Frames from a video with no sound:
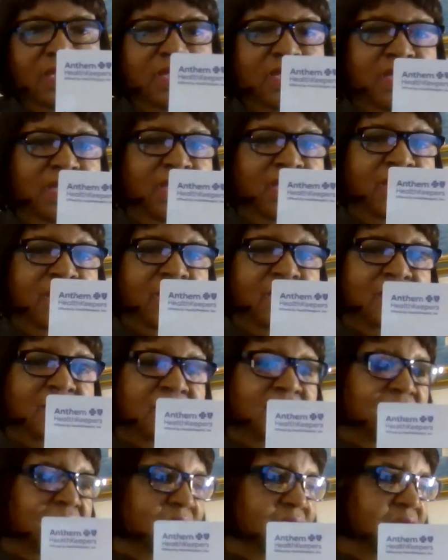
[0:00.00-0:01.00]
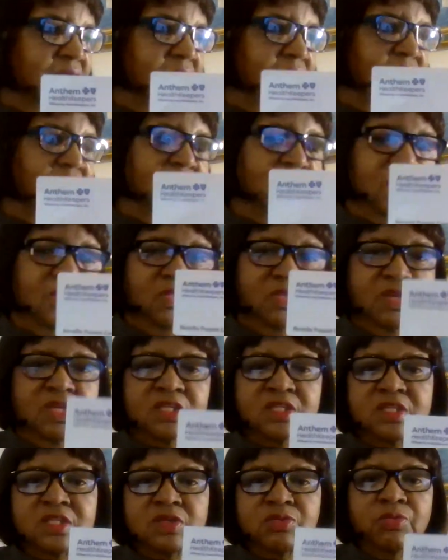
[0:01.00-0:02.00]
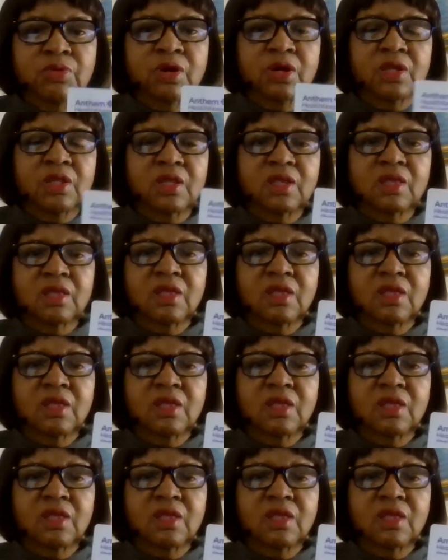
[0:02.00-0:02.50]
And this is what,